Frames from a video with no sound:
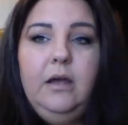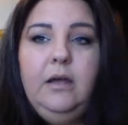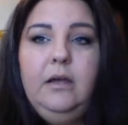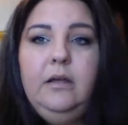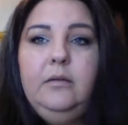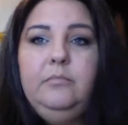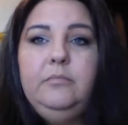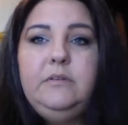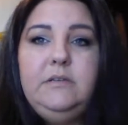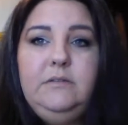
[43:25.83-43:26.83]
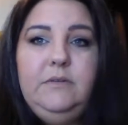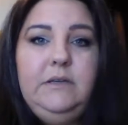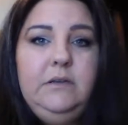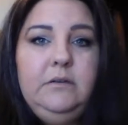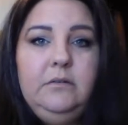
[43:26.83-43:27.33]

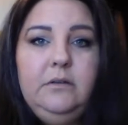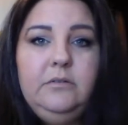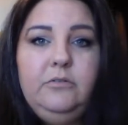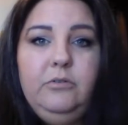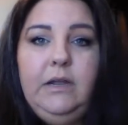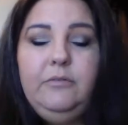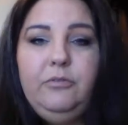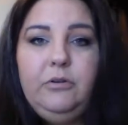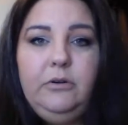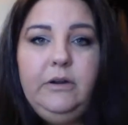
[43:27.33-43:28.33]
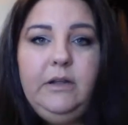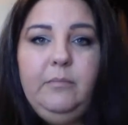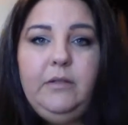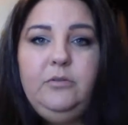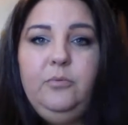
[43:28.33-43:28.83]
TV is great for learning
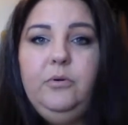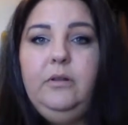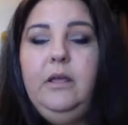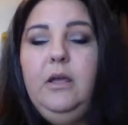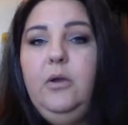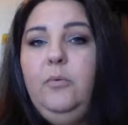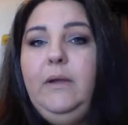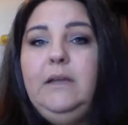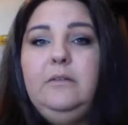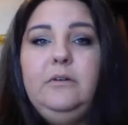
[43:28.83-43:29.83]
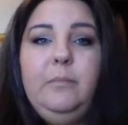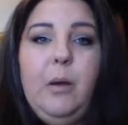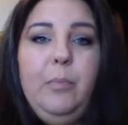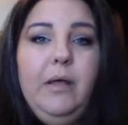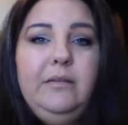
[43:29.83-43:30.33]
about the world. We can learn
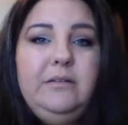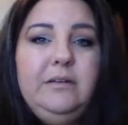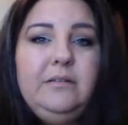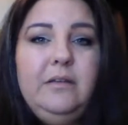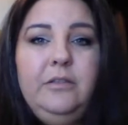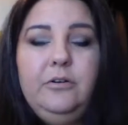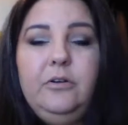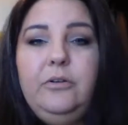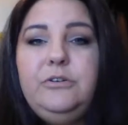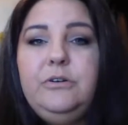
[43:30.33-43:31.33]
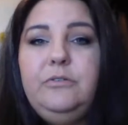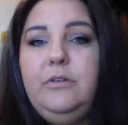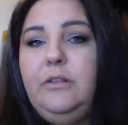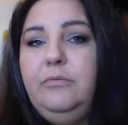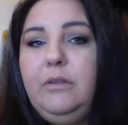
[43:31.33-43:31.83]
about politics, other cultures,
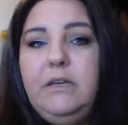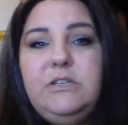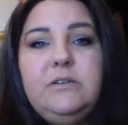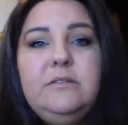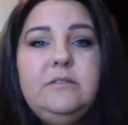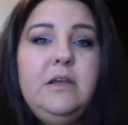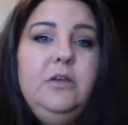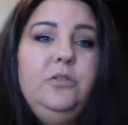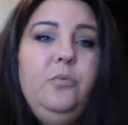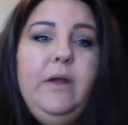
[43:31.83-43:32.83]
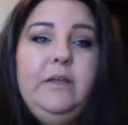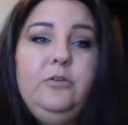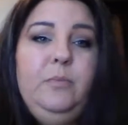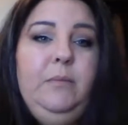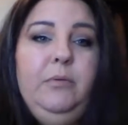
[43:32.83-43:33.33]
other religions, the way
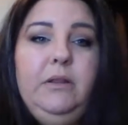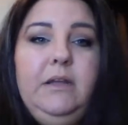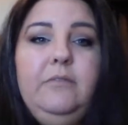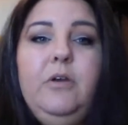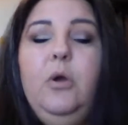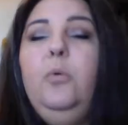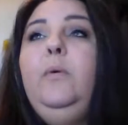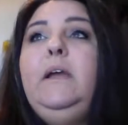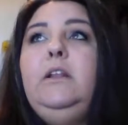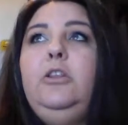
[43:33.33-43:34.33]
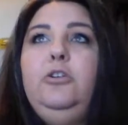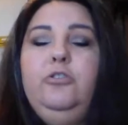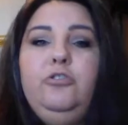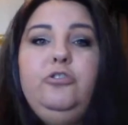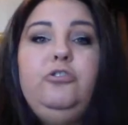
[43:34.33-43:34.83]
other people live. We can
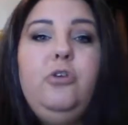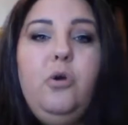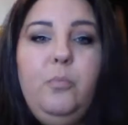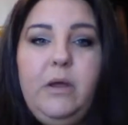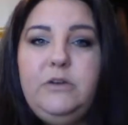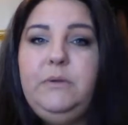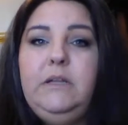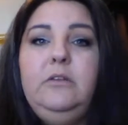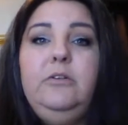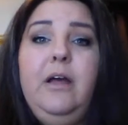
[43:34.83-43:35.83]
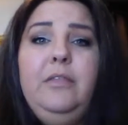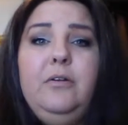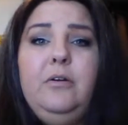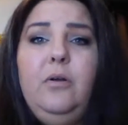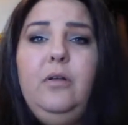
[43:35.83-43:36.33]
learn so much. We can learn
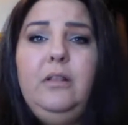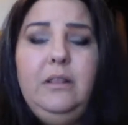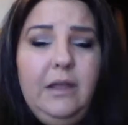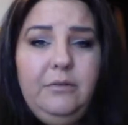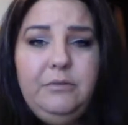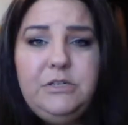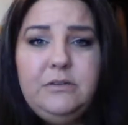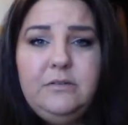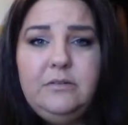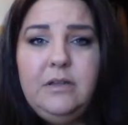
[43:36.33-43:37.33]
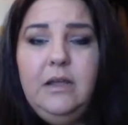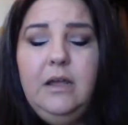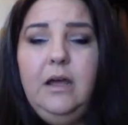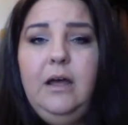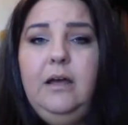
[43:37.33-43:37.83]
other languages,
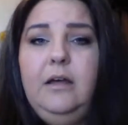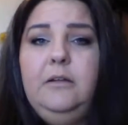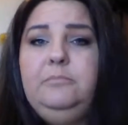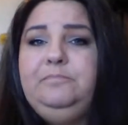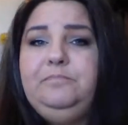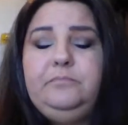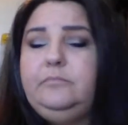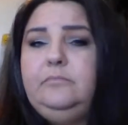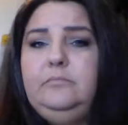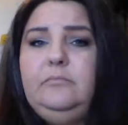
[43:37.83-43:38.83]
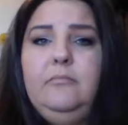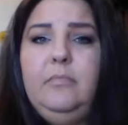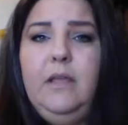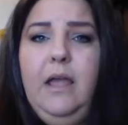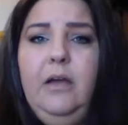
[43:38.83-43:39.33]

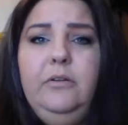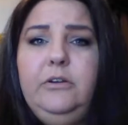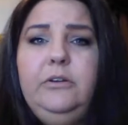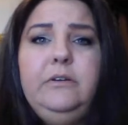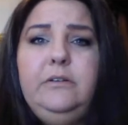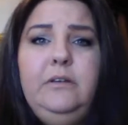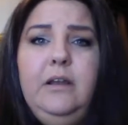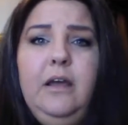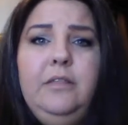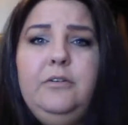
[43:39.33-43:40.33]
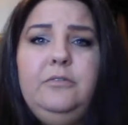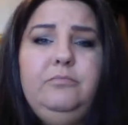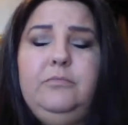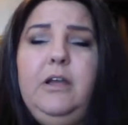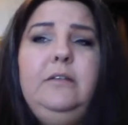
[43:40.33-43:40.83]
how to cook
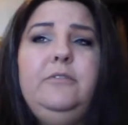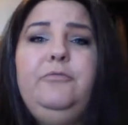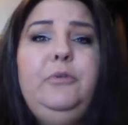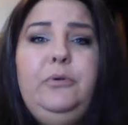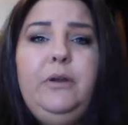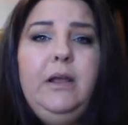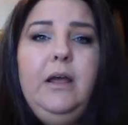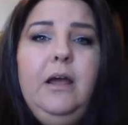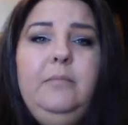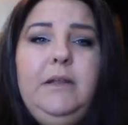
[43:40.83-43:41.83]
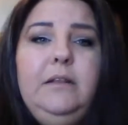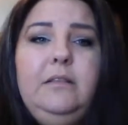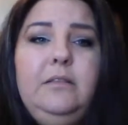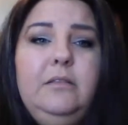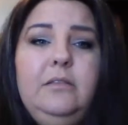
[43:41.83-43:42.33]
other kinds of food. I
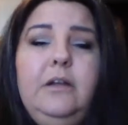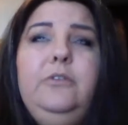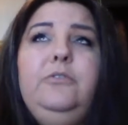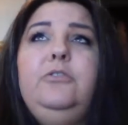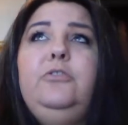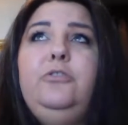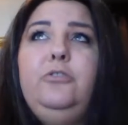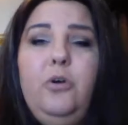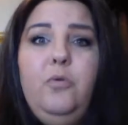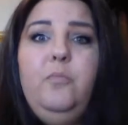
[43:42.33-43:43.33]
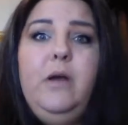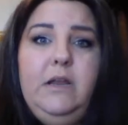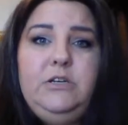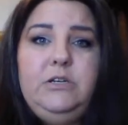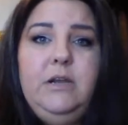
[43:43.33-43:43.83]
mean, there's just so
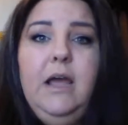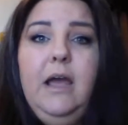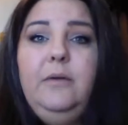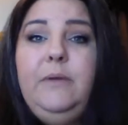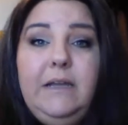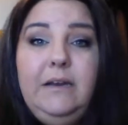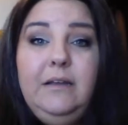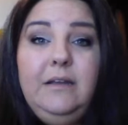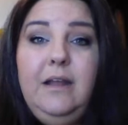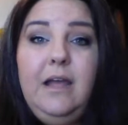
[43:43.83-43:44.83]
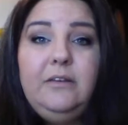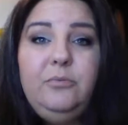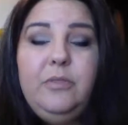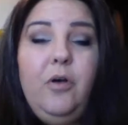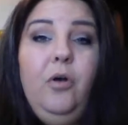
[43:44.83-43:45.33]
much. And we can connect
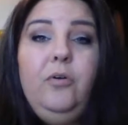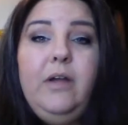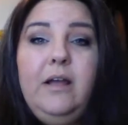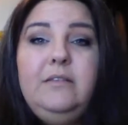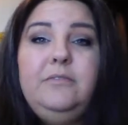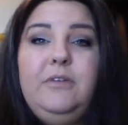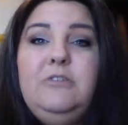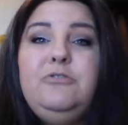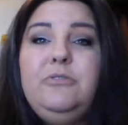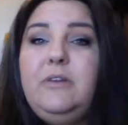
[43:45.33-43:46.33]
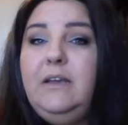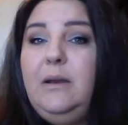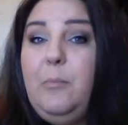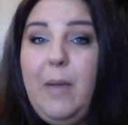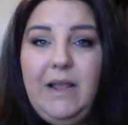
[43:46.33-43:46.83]
with all kinds of interesting
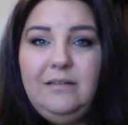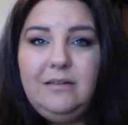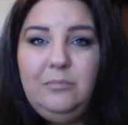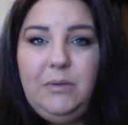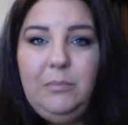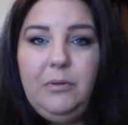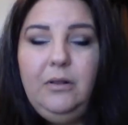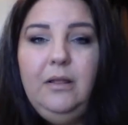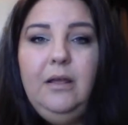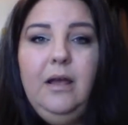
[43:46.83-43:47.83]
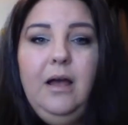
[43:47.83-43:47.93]
and amazing people.